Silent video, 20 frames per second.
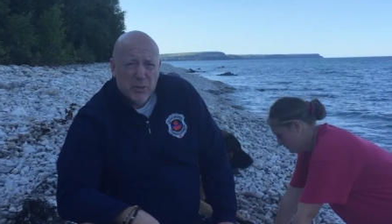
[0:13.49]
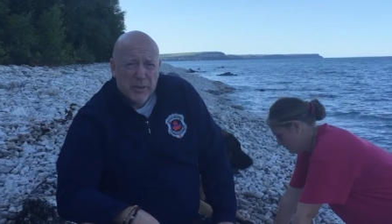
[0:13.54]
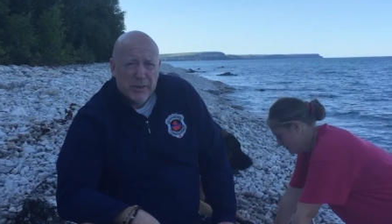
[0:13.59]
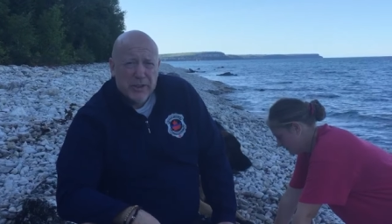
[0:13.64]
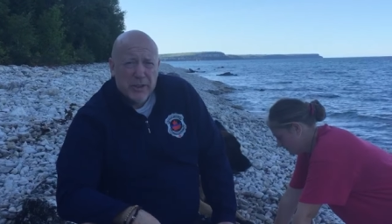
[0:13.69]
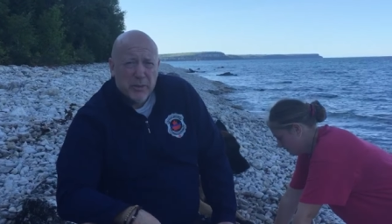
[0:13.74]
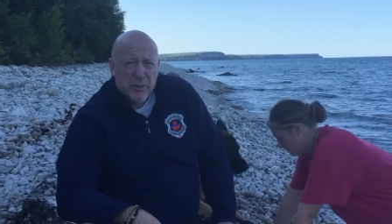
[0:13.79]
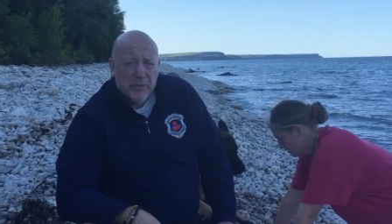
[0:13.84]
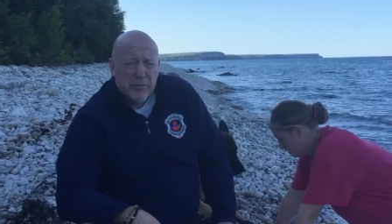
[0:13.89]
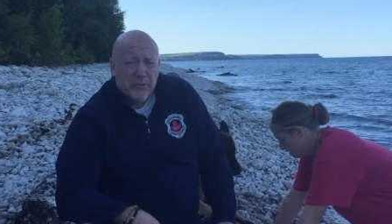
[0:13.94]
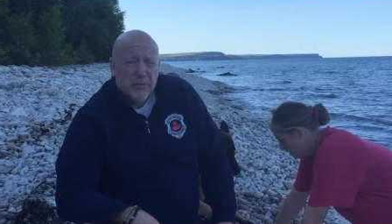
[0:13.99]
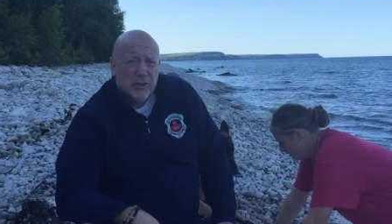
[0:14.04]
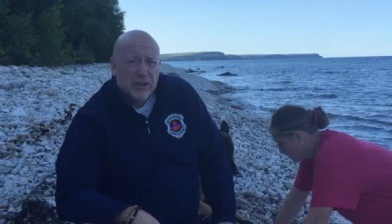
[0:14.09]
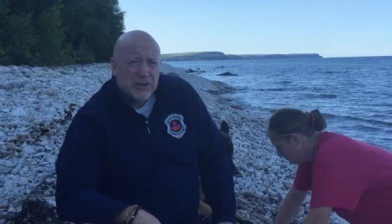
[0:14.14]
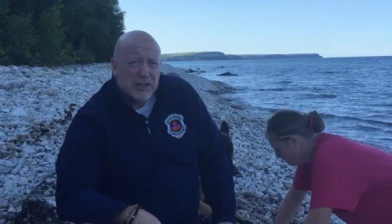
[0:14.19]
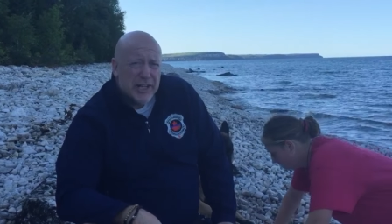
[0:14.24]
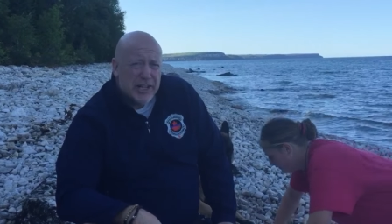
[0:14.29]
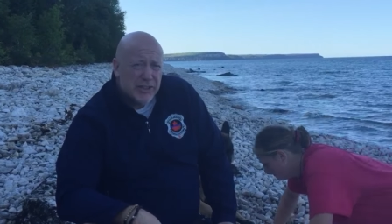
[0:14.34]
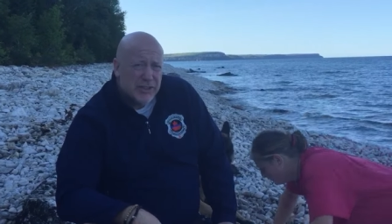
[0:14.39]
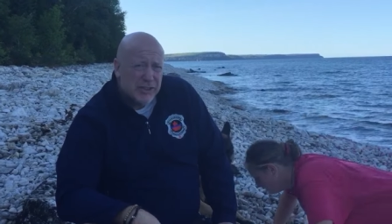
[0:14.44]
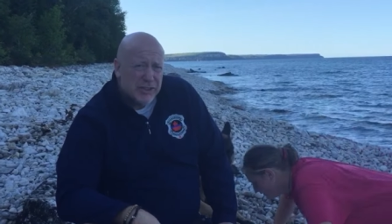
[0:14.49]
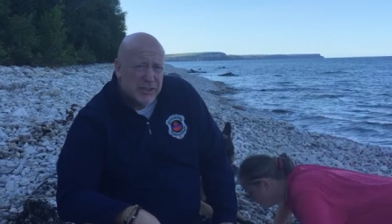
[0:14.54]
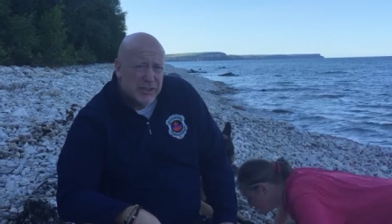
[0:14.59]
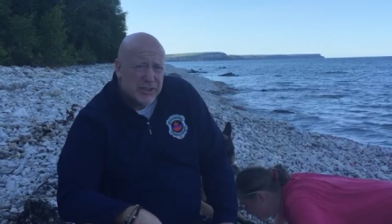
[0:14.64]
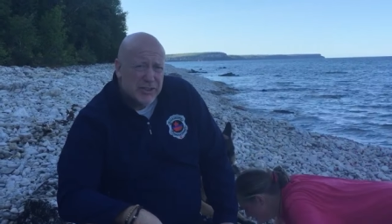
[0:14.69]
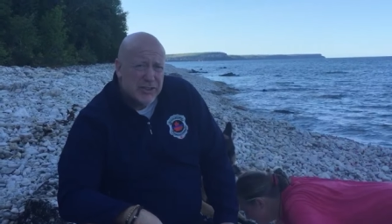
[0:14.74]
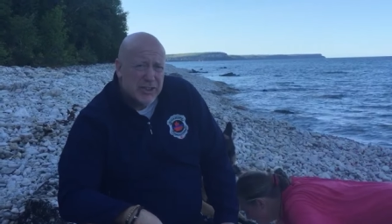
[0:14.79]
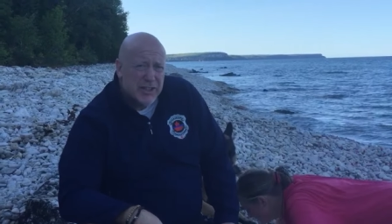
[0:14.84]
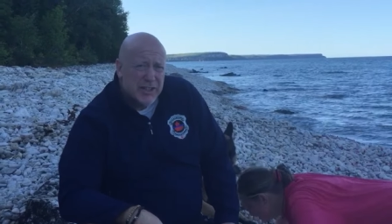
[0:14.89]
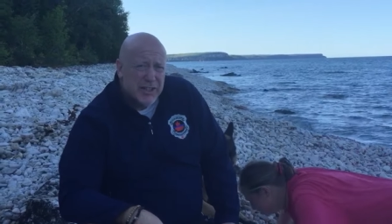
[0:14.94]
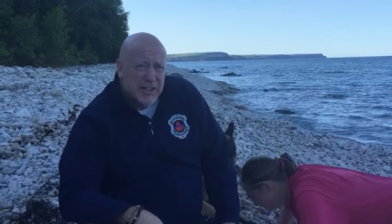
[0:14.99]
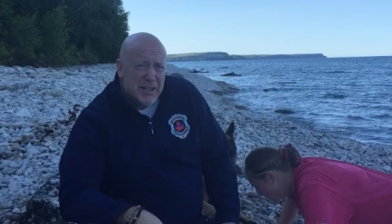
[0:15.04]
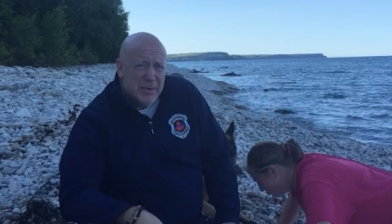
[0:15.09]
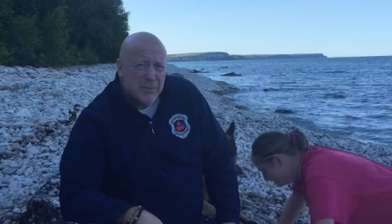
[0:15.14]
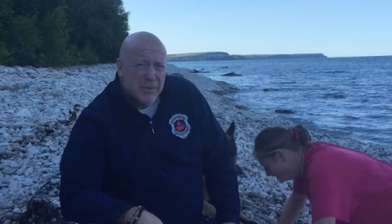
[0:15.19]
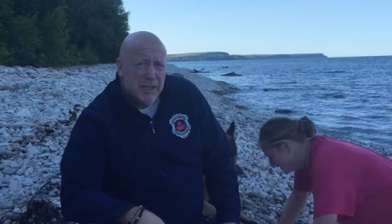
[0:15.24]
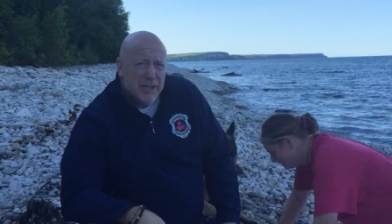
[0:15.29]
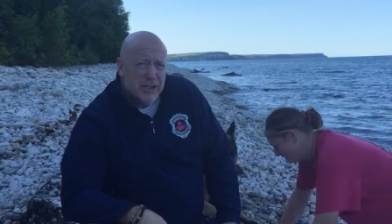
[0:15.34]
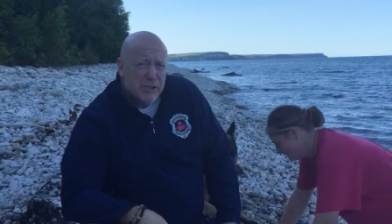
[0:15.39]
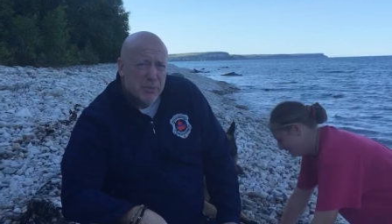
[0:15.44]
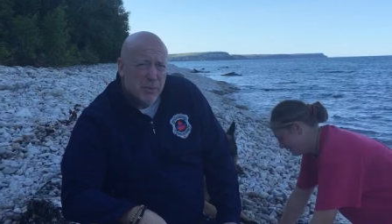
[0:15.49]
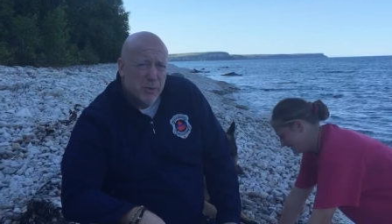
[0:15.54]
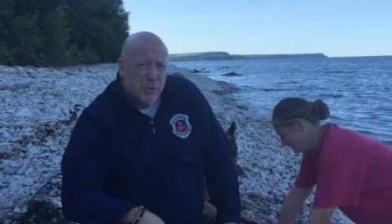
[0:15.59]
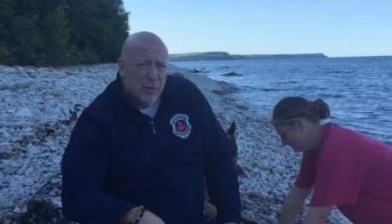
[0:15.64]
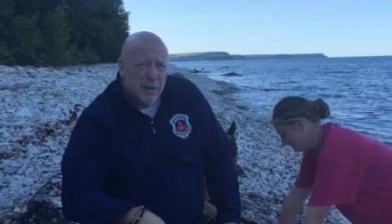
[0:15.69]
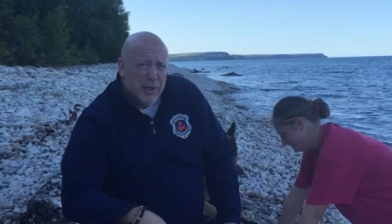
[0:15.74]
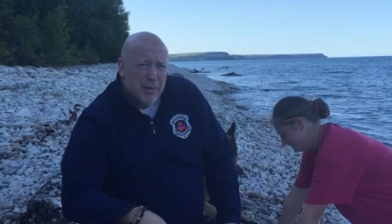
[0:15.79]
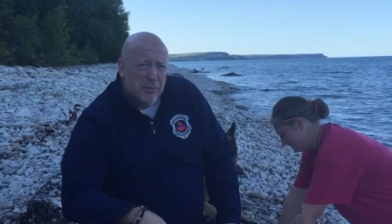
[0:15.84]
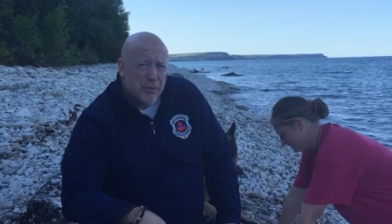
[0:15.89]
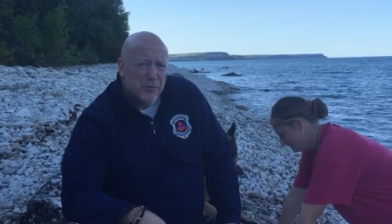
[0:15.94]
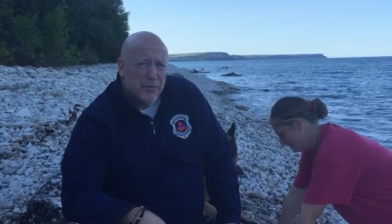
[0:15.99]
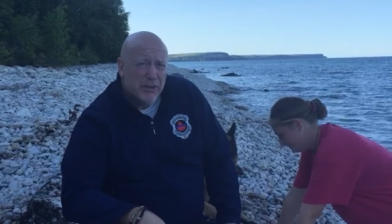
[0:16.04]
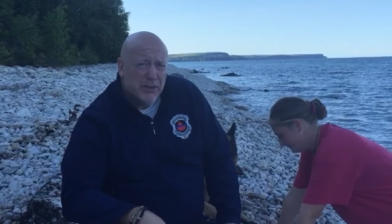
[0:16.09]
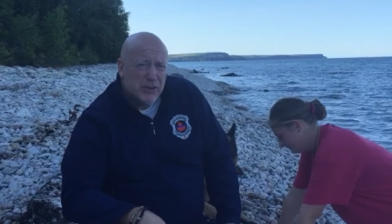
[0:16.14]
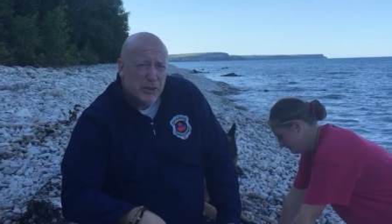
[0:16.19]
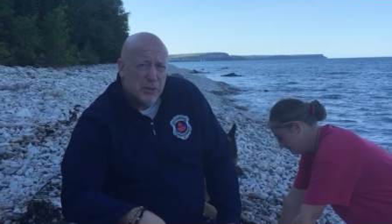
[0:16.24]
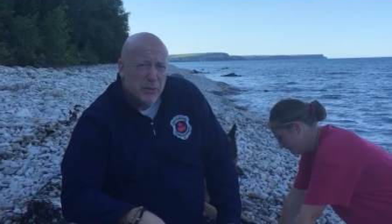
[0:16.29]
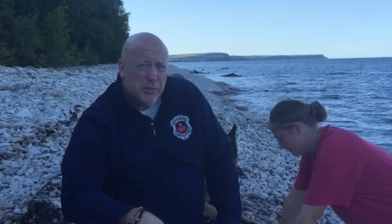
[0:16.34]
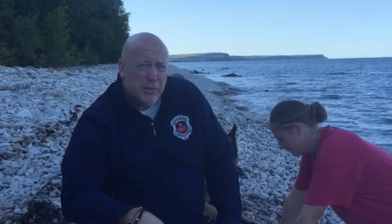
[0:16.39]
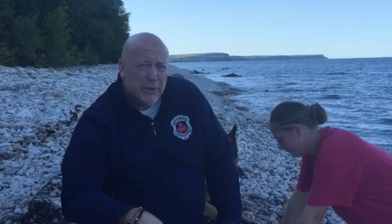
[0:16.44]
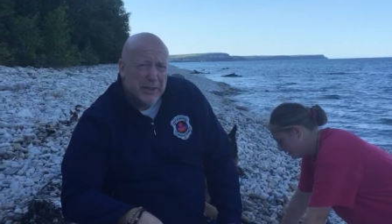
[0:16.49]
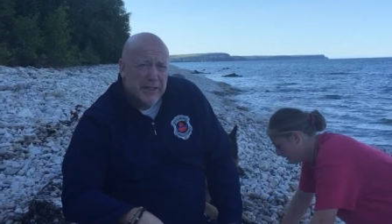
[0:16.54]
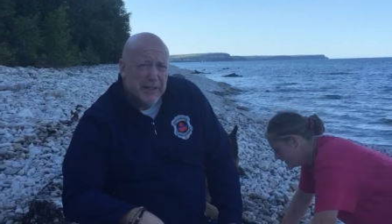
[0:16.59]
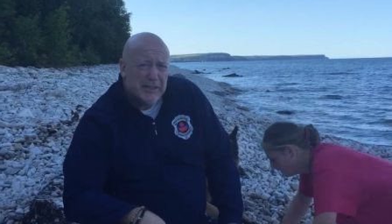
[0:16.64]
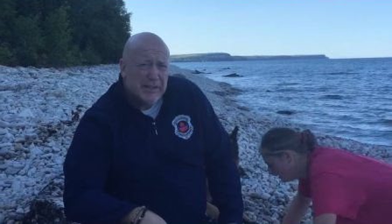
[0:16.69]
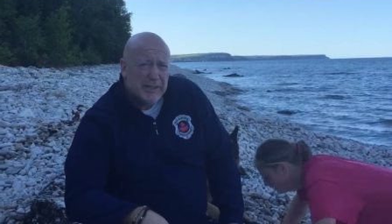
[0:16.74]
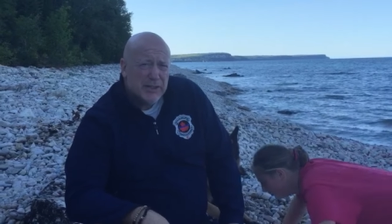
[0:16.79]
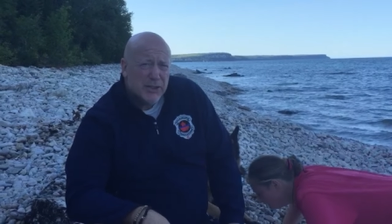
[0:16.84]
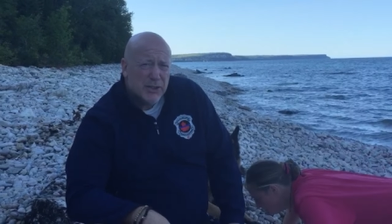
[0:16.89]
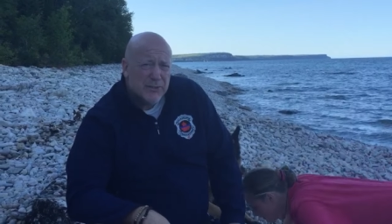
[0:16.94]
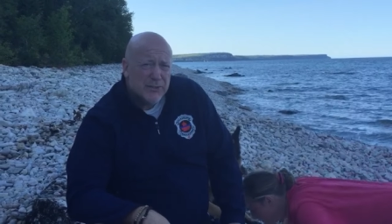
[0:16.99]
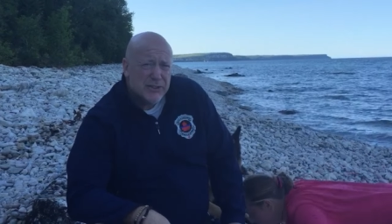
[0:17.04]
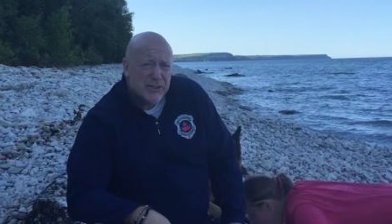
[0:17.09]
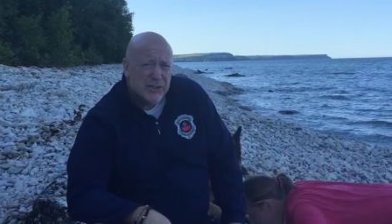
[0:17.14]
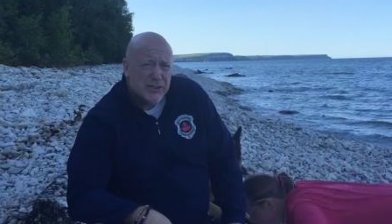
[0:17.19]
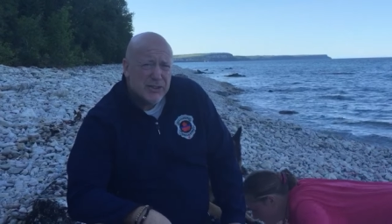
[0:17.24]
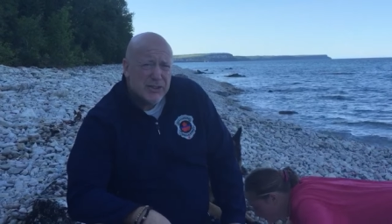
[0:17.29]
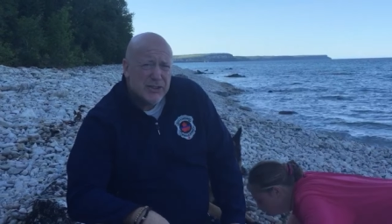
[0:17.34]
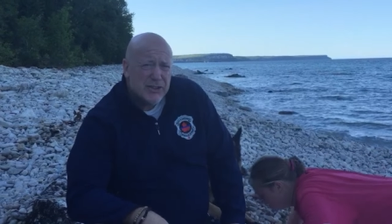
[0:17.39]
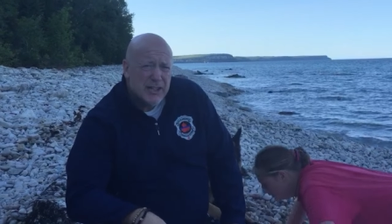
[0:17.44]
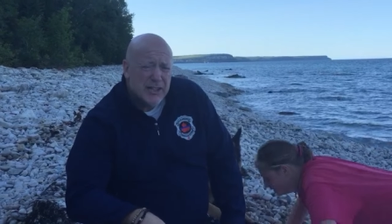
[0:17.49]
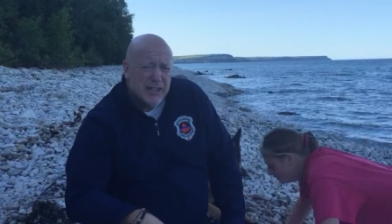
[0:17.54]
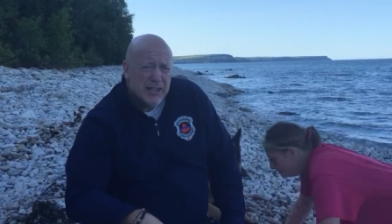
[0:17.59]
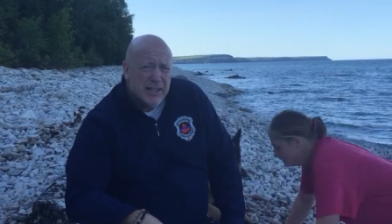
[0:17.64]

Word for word: We deal with First Nations, municipal and provincial police services,